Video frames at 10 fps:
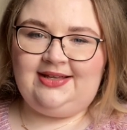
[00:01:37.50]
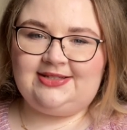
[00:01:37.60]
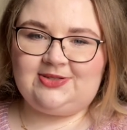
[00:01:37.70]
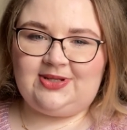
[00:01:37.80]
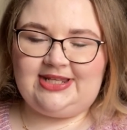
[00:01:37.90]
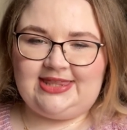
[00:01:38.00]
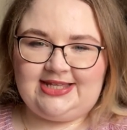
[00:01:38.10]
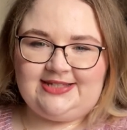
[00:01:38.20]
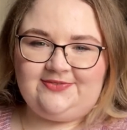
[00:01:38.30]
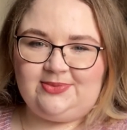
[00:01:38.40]
So I knit
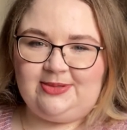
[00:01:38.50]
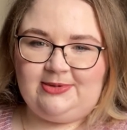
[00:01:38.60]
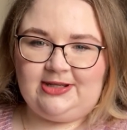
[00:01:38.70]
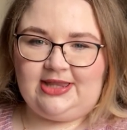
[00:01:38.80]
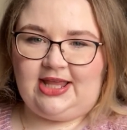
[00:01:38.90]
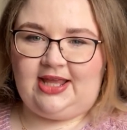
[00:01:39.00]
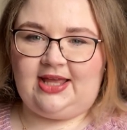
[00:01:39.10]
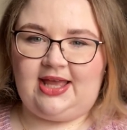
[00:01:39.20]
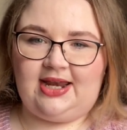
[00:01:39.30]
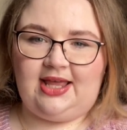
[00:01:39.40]
this for my birthday
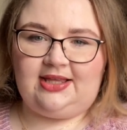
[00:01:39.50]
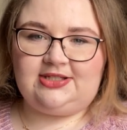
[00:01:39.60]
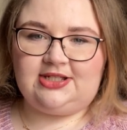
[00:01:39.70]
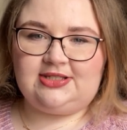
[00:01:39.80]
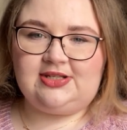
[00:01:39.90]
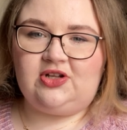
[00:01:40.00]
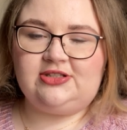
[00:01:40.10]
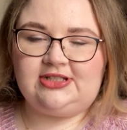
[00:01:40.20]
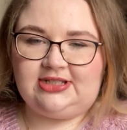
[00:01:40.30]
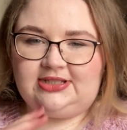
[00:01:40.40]
and I just
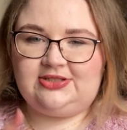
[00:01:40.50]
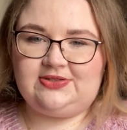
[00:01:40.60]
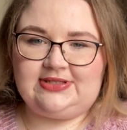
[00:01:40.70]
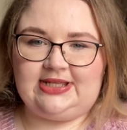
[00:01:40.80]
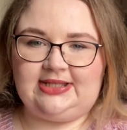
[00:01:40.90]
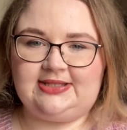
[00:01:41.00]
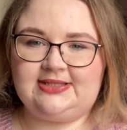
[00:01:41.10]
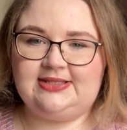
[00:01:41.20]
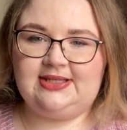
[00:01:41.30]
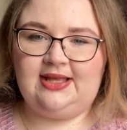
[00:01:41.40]
alternated two
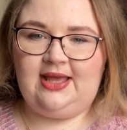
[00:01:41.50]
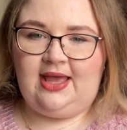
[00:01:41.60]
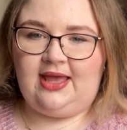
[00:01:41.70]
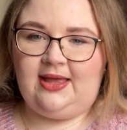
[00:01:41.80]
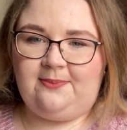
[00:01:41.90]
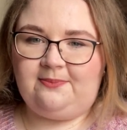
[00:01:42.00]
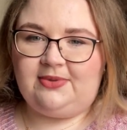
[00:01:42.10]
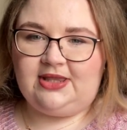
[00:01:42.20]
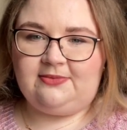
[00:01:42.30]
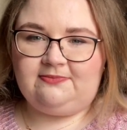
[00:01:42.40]
skeins. Um,
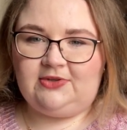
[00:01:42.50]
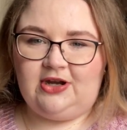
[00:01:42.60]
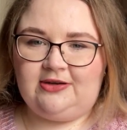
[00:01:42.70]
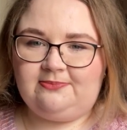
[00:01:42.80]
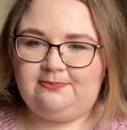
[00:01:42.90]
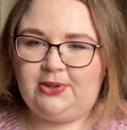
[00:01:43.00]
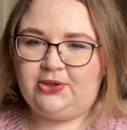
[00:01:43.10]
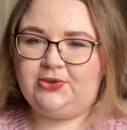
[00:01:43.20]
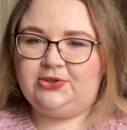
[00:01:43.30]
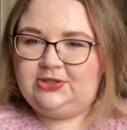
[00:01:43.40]
but the yarn
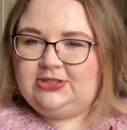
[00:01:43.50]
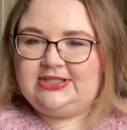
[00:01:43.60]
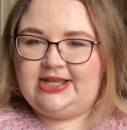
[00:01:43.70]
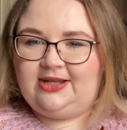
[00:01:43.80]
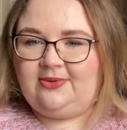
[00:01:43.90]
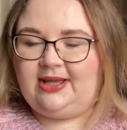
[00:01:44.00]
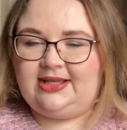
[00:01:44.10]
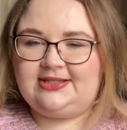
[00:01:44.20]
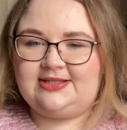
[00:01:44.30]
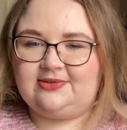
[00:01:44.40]
pulls
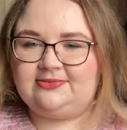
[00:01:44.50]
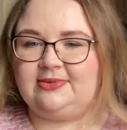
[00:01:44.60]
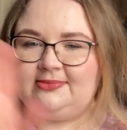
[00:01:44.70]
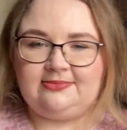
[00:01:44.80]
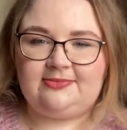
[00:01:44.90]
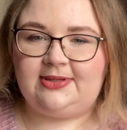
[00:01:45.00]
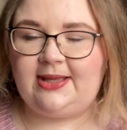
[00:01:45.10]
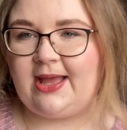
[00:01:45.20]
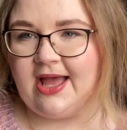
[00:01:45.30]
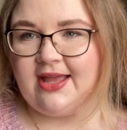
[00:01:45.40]
anyway, so
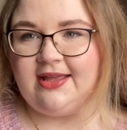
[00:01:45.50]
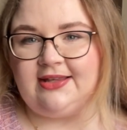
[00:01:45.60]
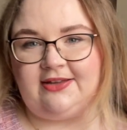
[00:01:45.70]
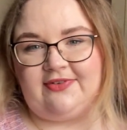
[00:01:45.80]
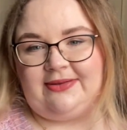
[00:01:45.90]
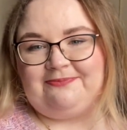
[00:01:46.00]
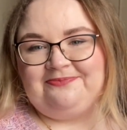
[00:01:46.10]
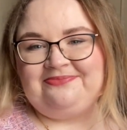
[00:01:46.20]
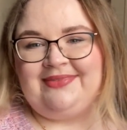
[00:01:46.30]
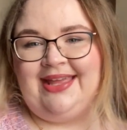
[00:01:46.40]
I love it.
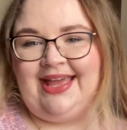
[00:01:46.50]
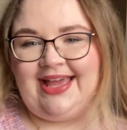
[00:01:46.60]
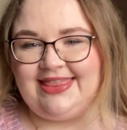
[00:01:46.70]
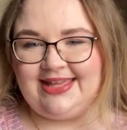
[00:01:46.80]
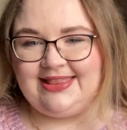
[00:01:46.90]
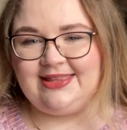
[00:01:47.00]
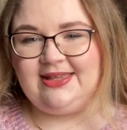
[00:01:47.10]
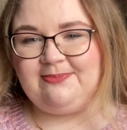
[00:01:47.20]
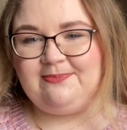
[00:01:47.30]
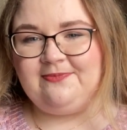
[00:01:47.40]
I think
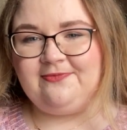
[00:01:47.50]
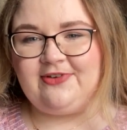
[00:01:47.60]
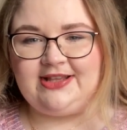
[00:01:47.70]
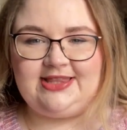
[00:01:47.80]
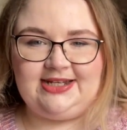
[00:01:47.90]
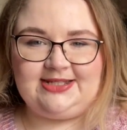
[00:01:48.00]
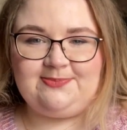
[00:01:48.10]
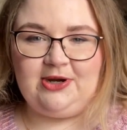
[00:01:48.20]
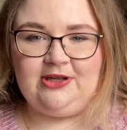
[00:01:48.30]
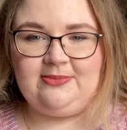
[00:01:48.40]
the fact that it's
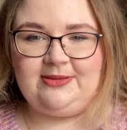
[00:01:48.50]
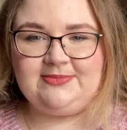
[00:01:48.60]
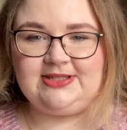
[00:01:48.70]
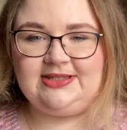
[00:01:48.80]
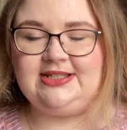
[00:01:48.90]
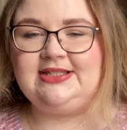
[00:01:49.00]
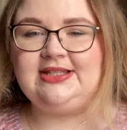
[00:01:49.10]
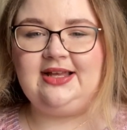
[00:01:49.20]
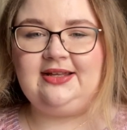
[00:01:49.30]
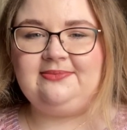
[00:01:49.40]
purl bumps on this
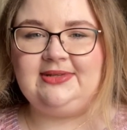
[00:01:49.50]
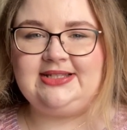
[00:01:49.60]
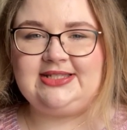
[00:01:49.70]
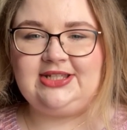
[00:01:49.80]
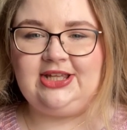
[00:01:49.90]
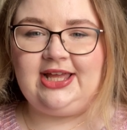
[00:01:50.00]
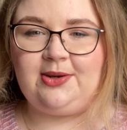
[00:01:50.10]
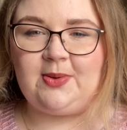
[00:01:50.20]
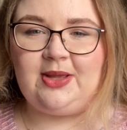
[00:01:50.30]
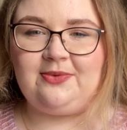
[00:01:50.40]
side means that you get
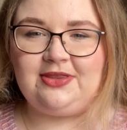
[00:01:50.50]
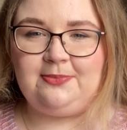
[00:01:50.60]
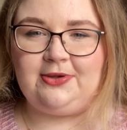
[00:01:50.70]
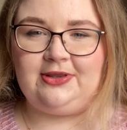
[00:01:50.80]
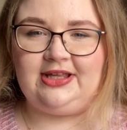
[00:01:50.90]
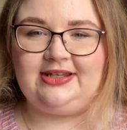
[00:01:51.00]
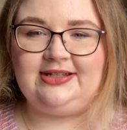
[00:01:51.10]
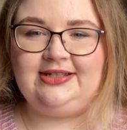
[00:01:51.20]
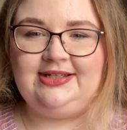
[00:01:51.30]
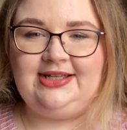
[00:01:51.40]
away with pulling.
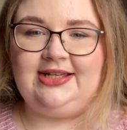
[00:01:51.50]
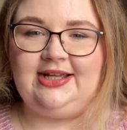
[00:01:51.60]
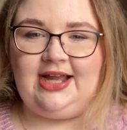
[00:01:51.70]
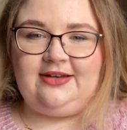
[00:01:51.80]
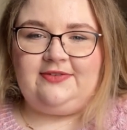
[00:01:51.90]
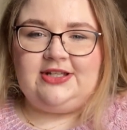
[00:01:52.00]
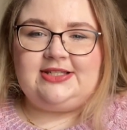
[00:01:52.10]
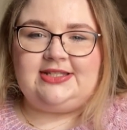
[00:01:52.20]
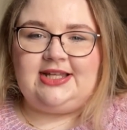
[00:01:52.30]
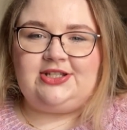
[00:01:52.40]
It kind of looks
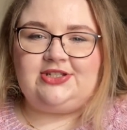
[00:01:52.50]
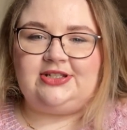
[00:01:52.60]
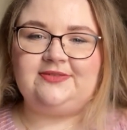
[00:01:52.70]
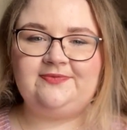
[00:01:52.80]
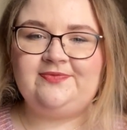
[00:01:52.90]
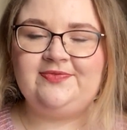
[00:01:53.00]
intentional.